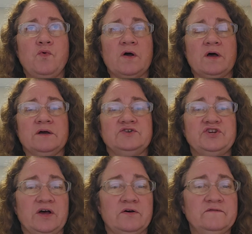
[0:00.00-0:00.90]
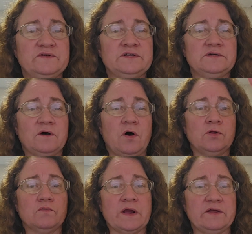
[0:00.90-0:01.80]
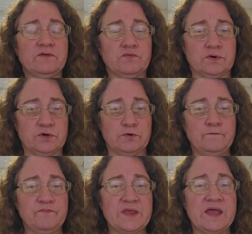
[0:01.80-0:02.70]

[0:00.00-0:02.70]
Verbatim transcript: uh, shelves all around the room.